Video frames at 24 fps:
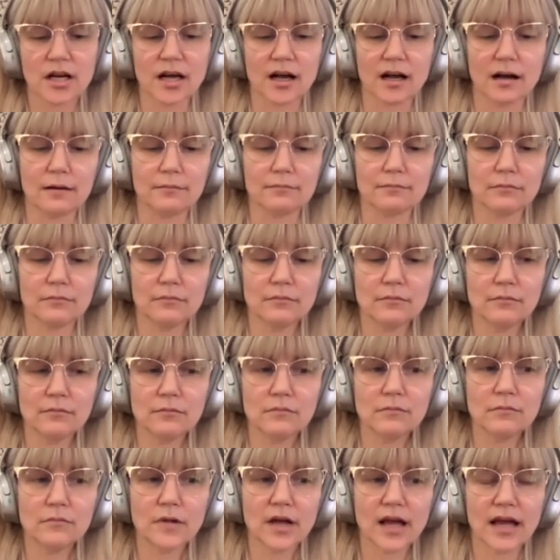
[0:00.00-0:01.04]
Um,
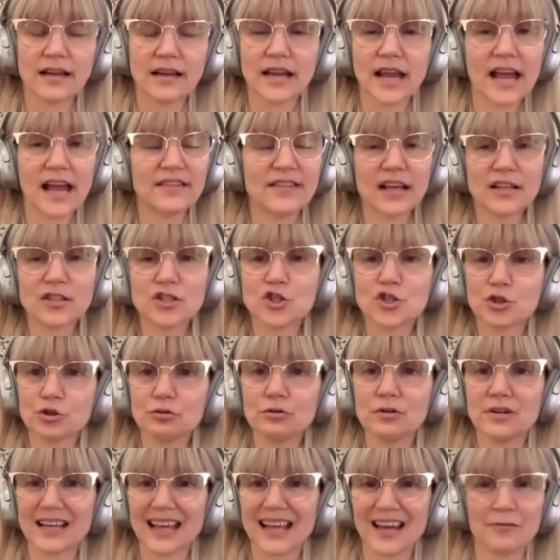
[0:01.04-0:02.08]
and, and that's
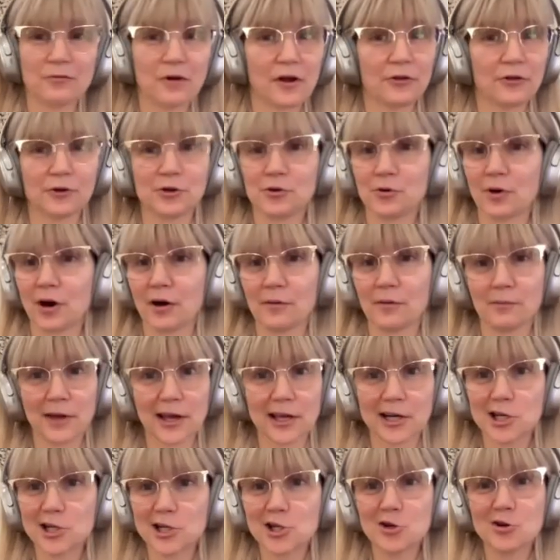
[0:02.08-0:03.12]
true, again, whether you are a
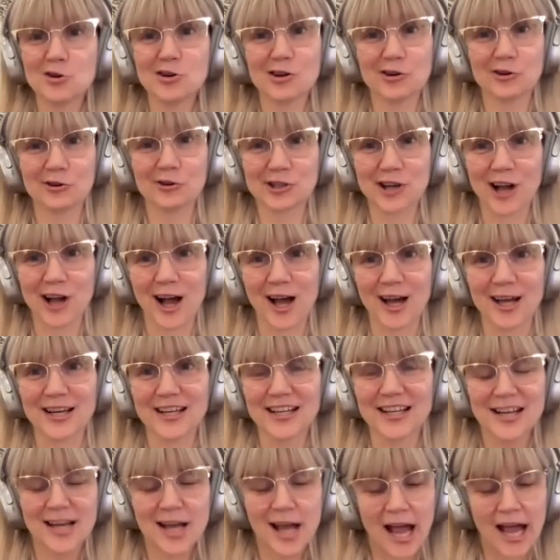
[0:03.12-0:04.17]
manager or not.
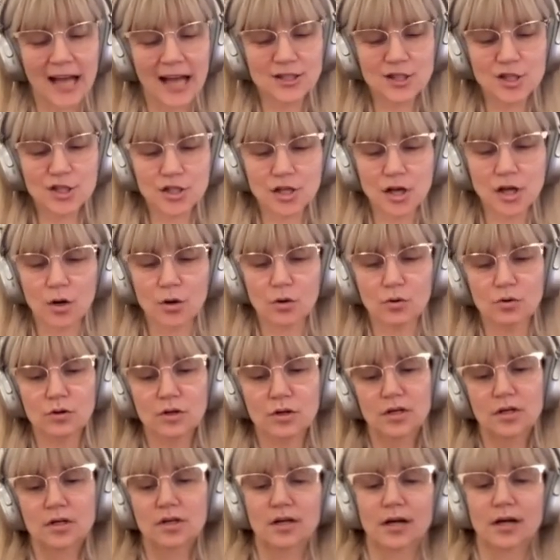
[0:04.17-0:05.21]
And so
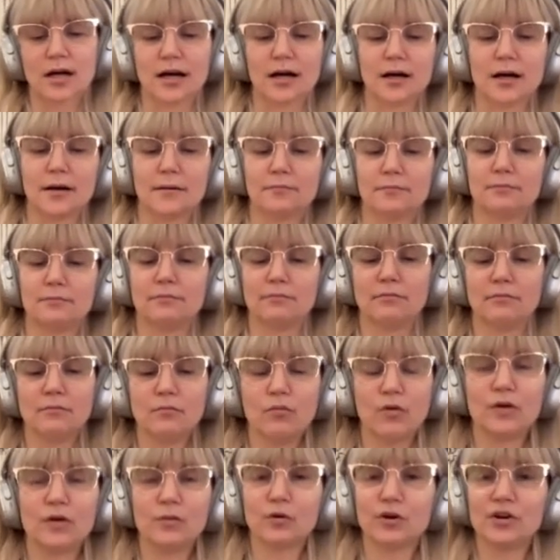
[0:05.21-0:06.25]
um,
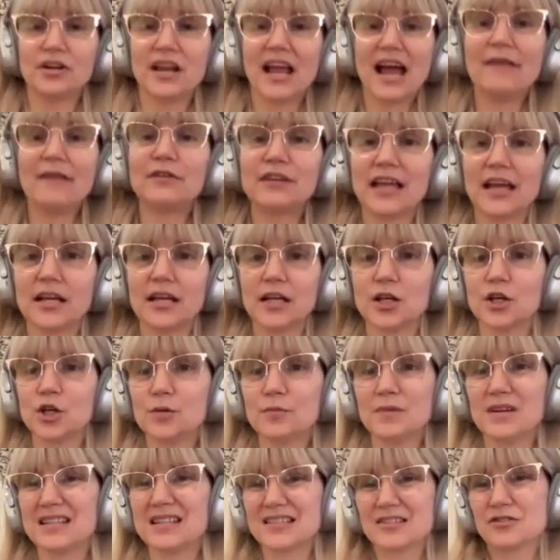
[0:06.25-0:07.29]
when we're navigating
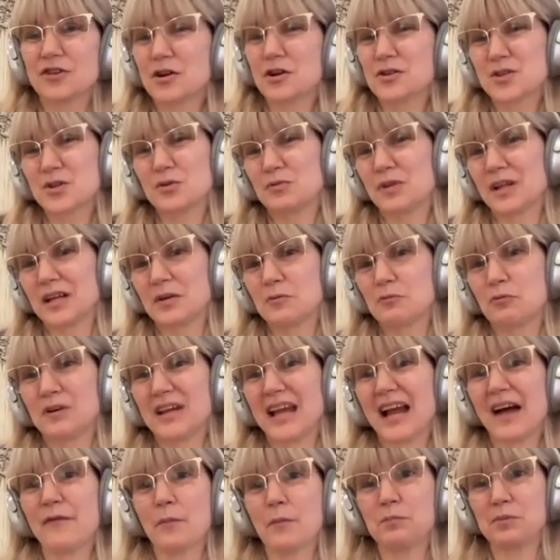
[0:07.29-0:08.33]
humans, it's also like we
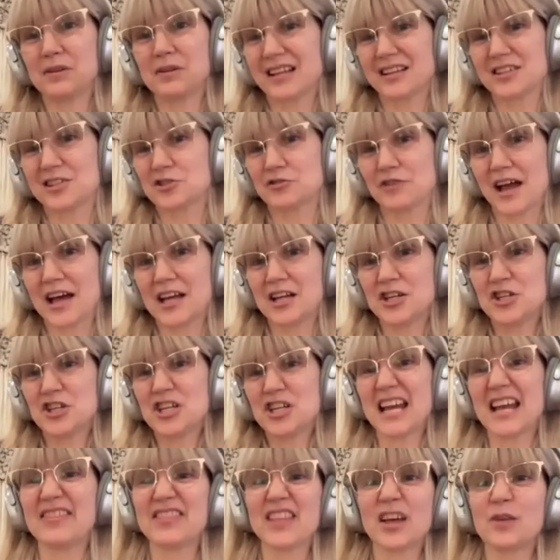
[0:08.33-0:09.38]
have a, a
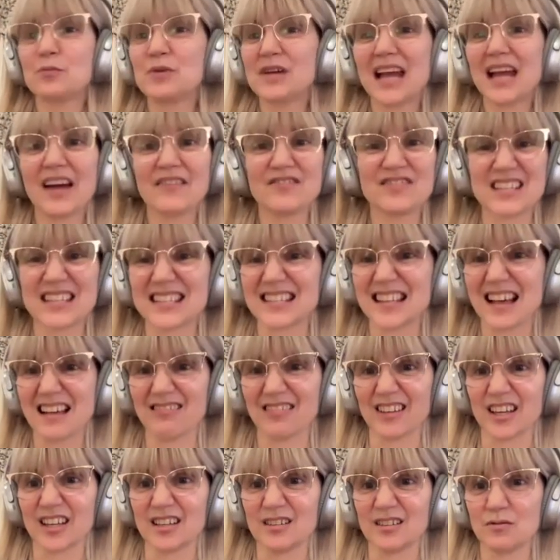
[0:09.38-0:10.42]
strategy and then we have to
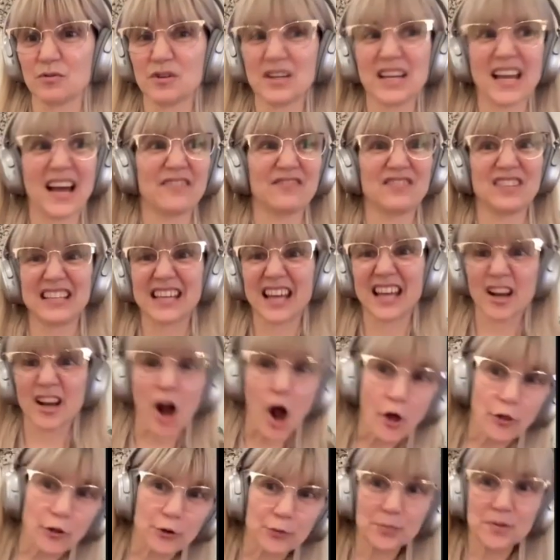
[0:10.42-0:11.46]
sell it. We have to get
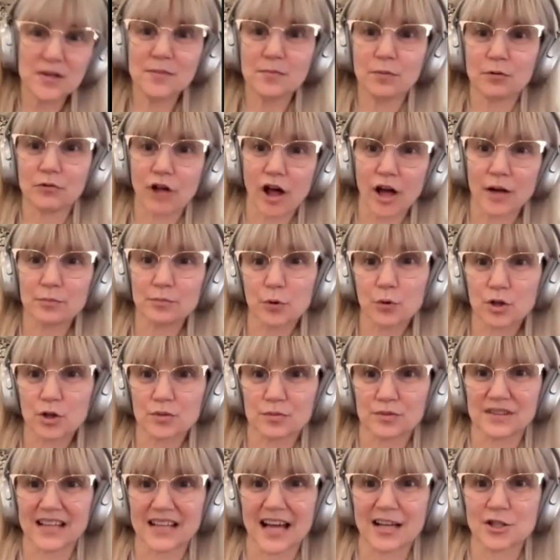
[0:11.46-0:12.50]
other people on board
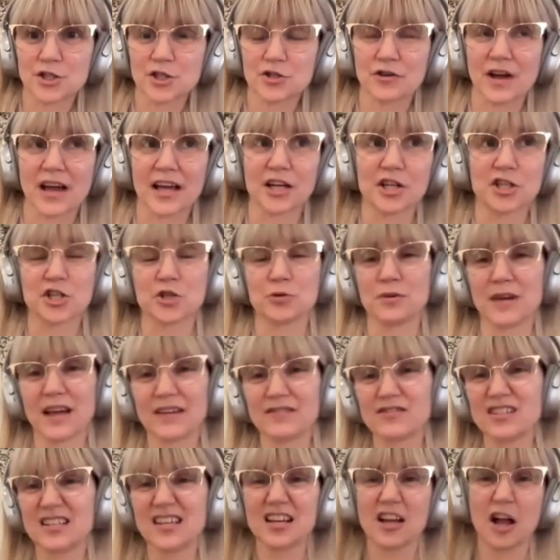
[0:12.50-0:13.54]
with that strategy. We
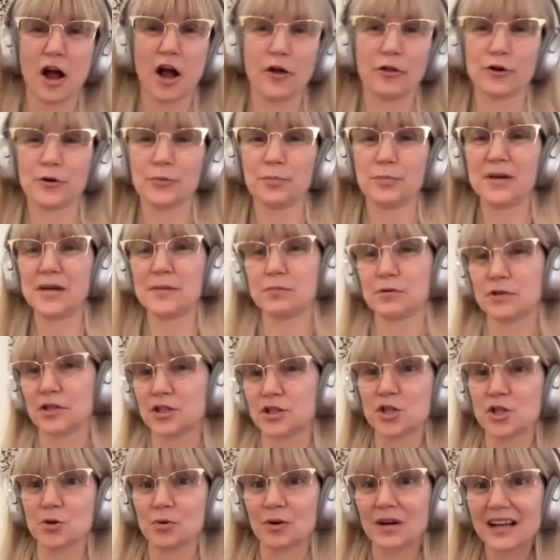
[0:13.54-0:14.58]
have to take other people
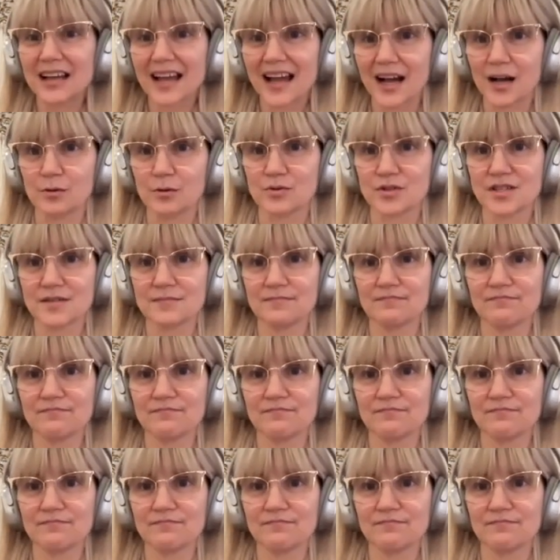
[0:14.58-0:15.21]
into account.